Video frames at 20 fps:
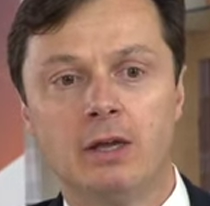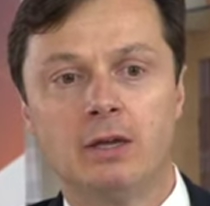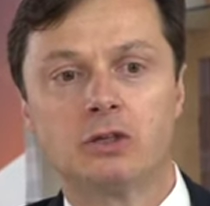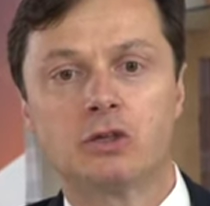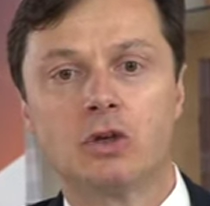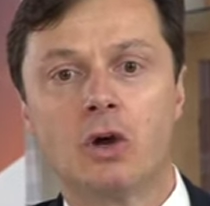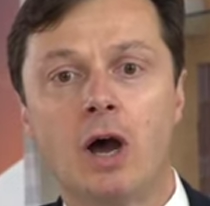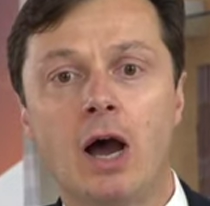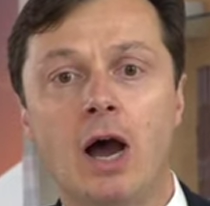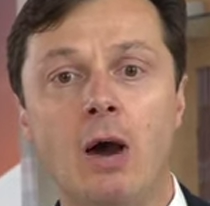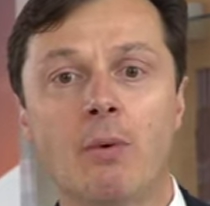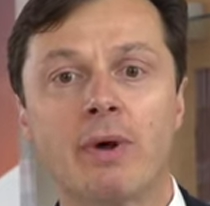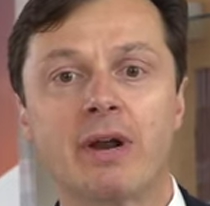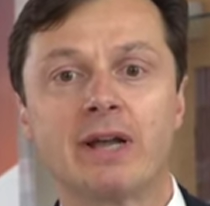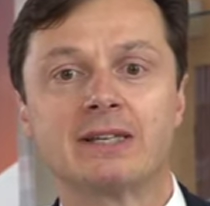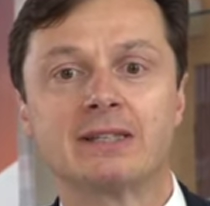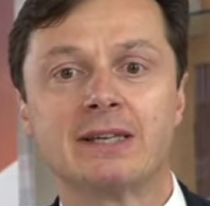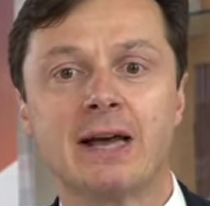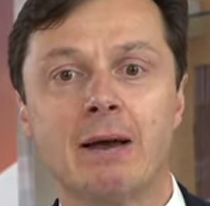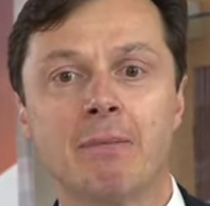So our
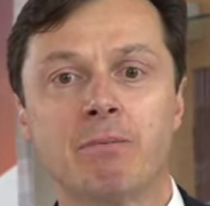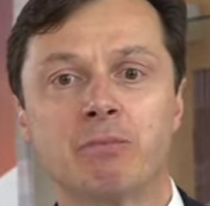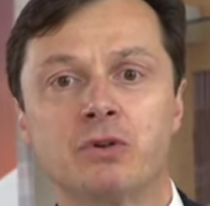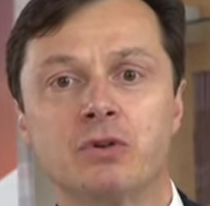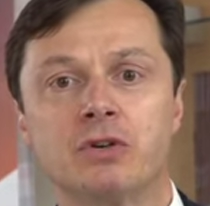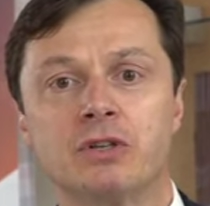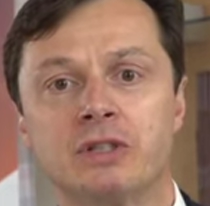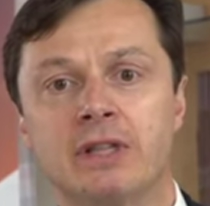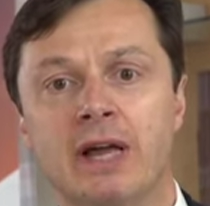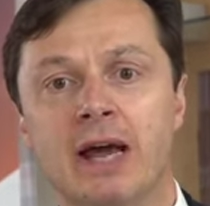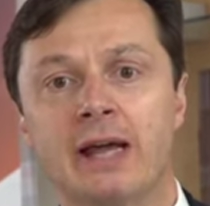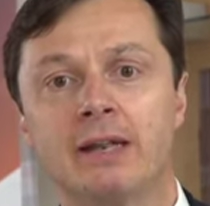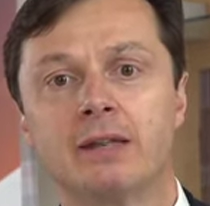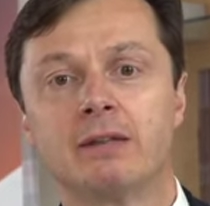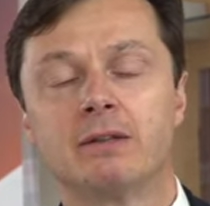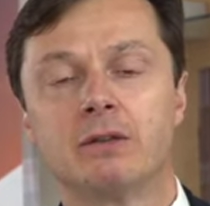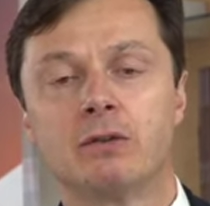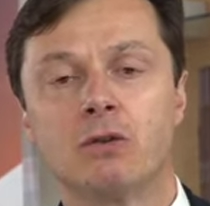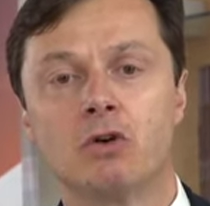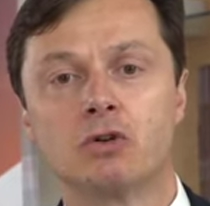assumption is
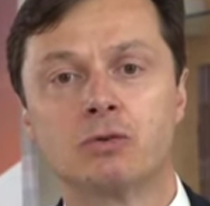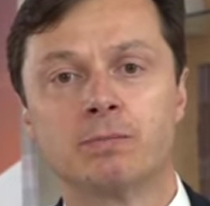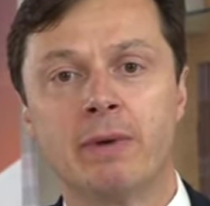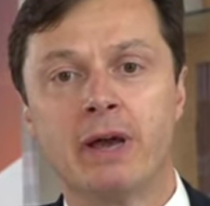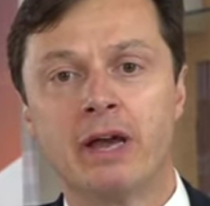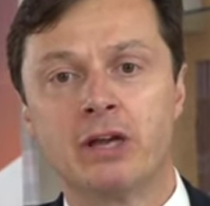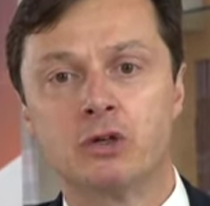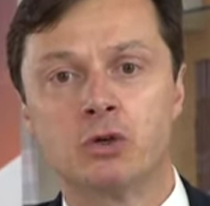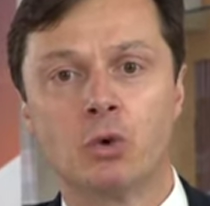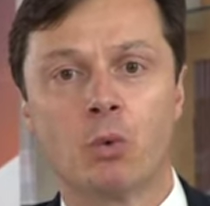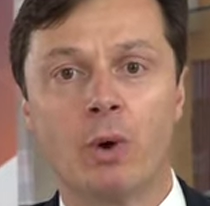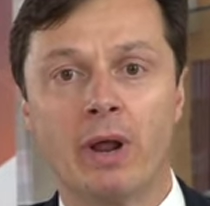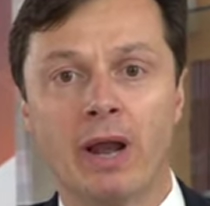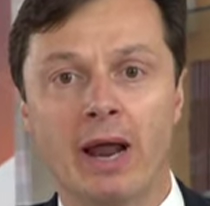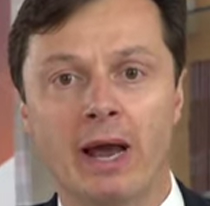that those measures